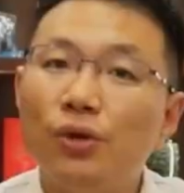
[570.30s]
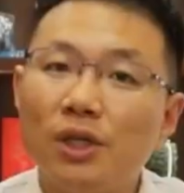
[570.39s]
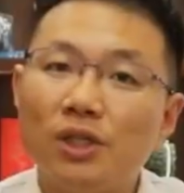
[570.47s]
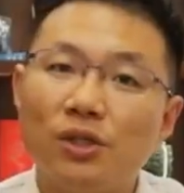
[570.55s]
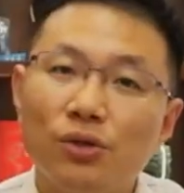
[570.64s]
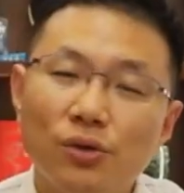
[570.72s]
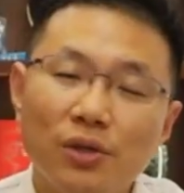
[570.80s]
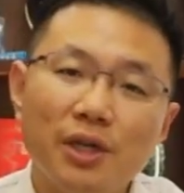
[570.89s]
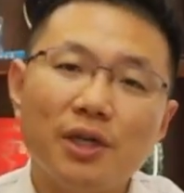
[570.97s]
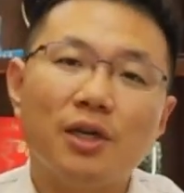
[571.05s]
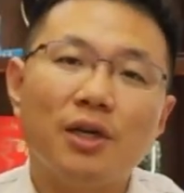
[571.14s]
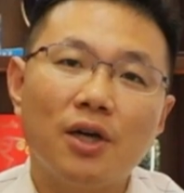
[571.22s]
to its
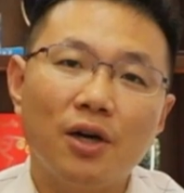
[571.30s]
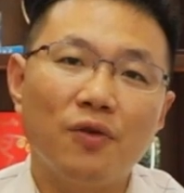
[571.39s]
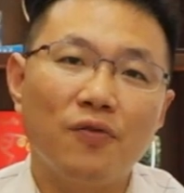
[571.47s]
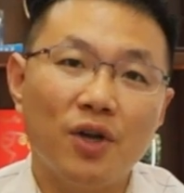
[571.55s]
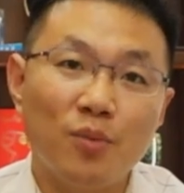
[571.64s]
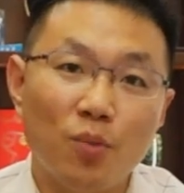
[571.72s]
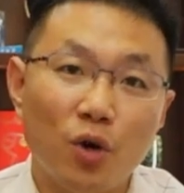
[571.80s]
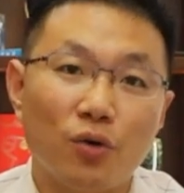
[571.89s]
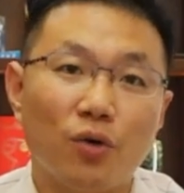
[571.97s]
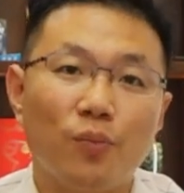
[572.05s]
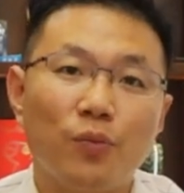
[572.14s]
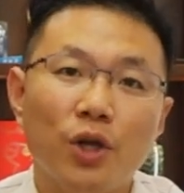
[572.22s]
unique Hefei
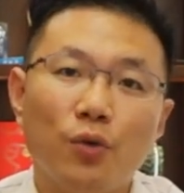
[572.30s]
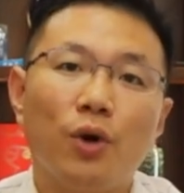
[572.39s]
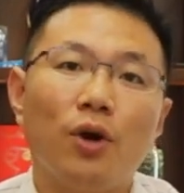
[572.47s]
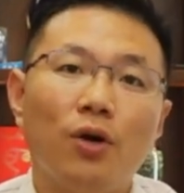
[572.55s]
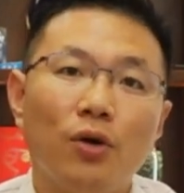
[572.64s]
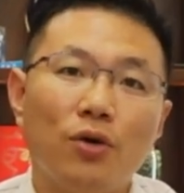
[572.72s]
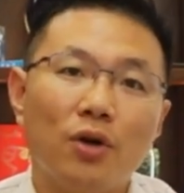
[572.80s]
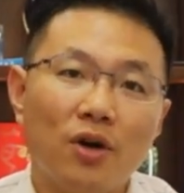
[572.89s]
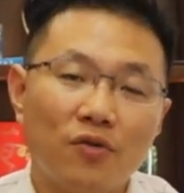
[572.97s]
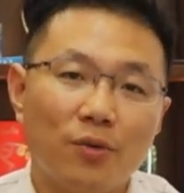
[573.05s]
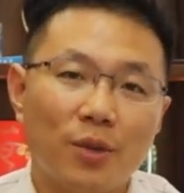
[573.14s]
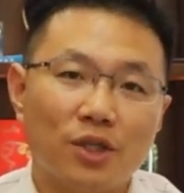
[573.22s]
model control, where local
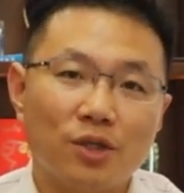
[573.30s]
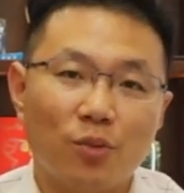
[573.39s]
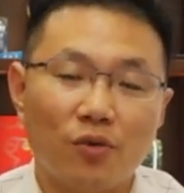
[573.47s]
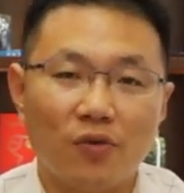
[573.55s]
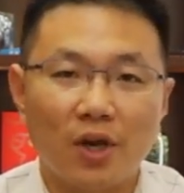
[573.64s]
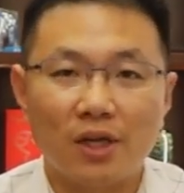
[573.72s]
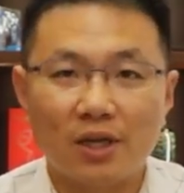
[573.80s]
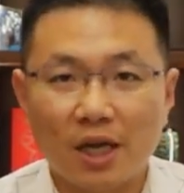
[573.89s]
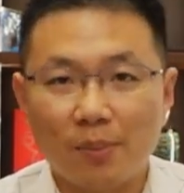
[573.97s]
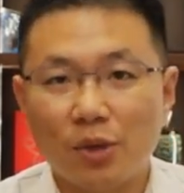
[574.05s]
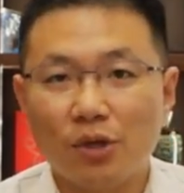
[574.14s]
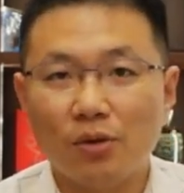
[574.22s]
governments provide
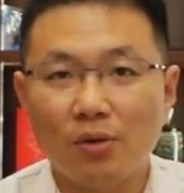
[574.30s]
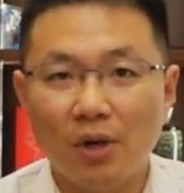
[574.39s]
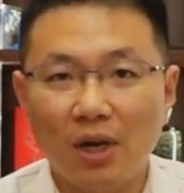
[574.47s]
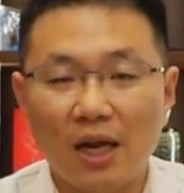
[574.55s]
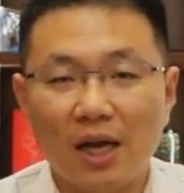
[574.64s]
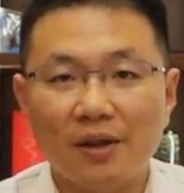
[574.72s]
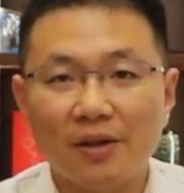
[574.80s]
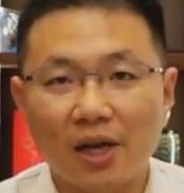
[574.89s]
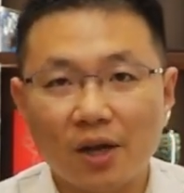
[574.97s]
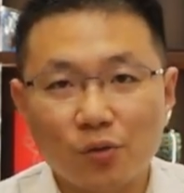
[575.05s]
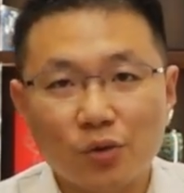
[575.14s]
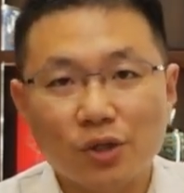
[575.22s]
capital, land,
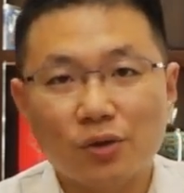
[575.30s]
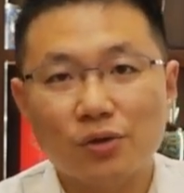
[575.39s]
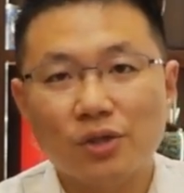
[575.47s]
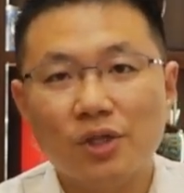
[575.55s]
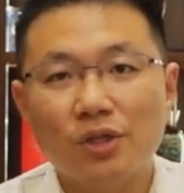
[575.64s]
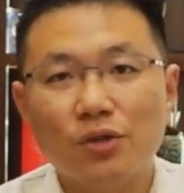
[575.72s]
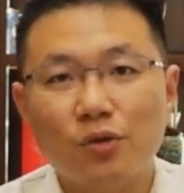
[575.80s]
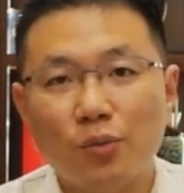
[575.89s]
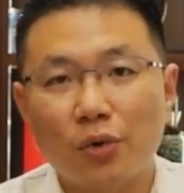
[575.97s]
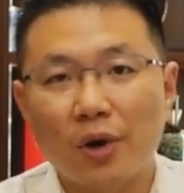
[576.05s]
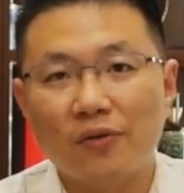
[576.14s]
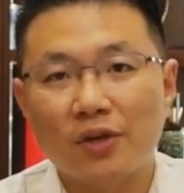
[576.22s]
and resources to
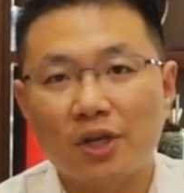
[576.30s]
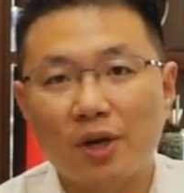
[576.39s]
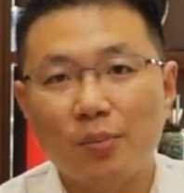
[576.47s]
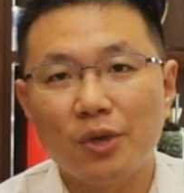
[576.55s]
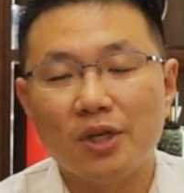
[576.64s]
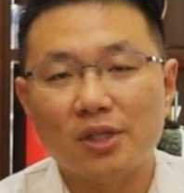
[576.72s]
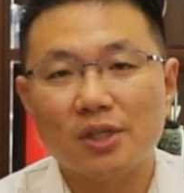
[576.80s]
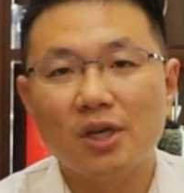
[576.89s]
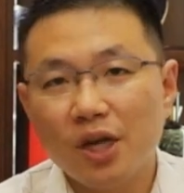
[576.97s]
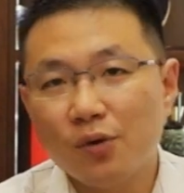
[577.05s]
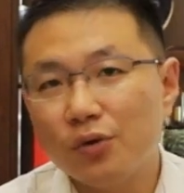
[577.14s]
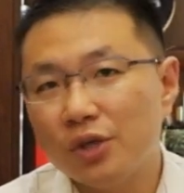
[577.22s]
private companies
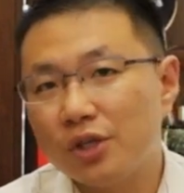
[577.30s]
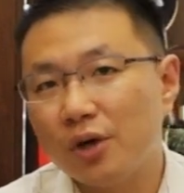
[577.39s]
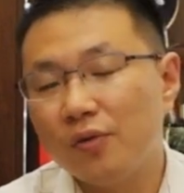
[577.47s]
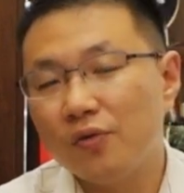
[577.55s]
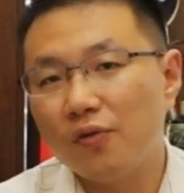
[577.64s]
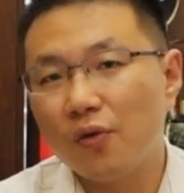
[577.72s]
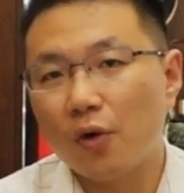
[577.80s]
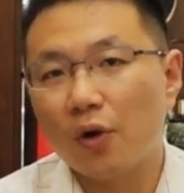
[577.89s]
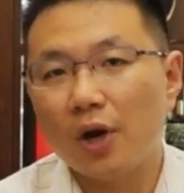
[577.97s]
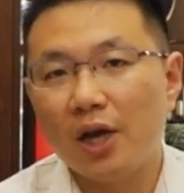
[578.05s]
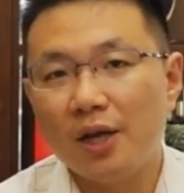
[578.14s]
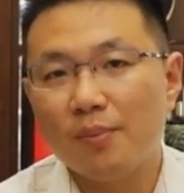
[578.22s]
in return
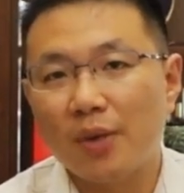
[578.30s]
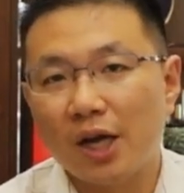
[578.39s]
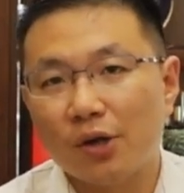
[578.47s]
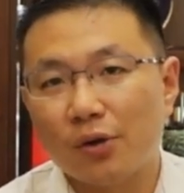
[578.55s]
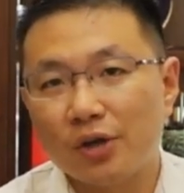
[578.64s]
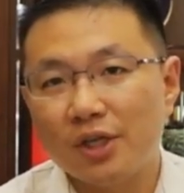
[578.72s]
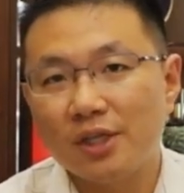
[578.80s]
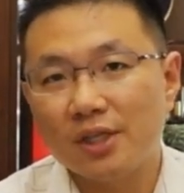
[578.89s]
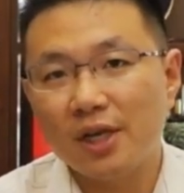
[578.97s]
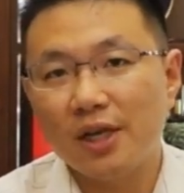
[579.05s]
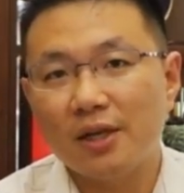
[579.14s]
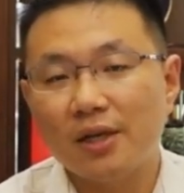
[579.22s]
for a minority
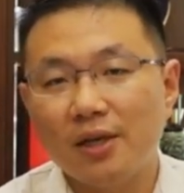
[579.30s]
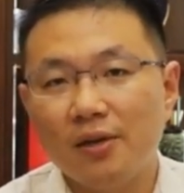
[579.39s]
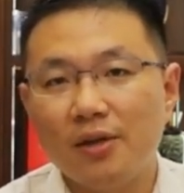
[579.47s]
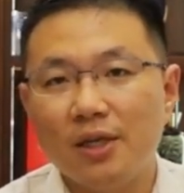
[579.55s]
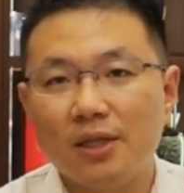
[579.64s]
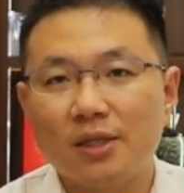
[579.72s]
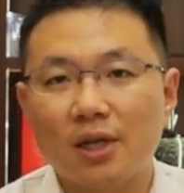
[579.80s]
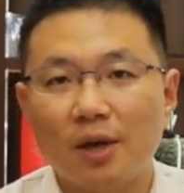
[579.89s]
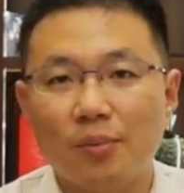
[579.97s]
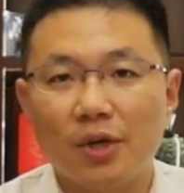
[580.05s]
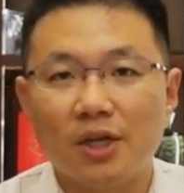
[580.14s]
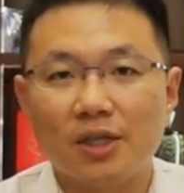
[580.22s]
stake in these
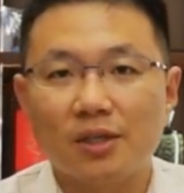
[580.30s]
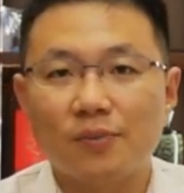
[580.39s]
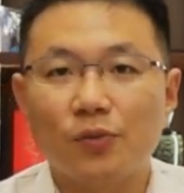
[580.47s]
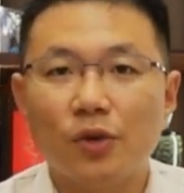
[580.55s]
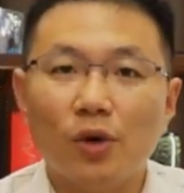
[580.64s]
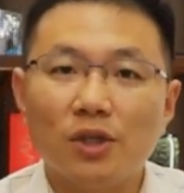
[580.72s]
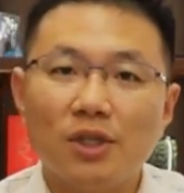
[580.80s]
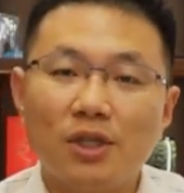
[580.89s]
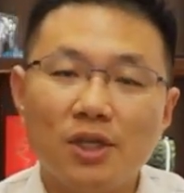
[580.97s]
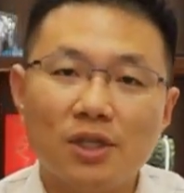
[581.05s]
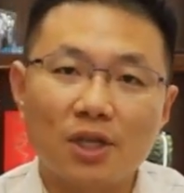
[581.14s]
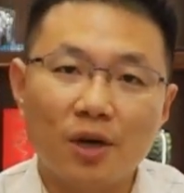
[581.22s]
companies. Once
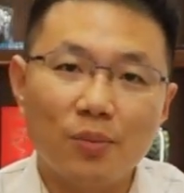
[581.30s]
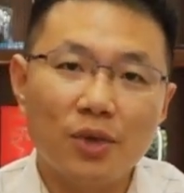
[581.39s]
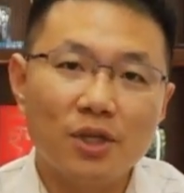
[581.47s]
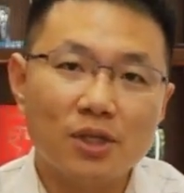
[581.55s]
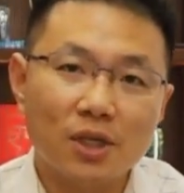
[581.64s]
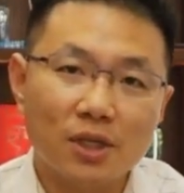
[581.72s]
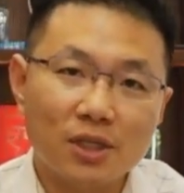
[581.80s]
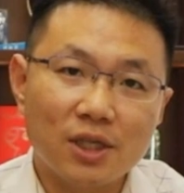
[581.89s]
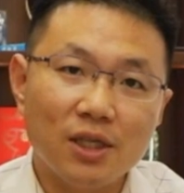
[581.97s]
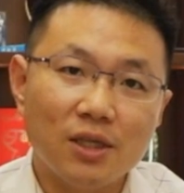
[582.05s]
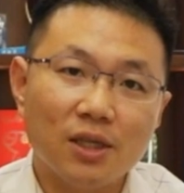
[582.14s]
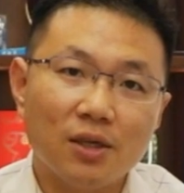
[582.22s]
these companies
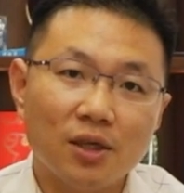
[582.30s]
succeed,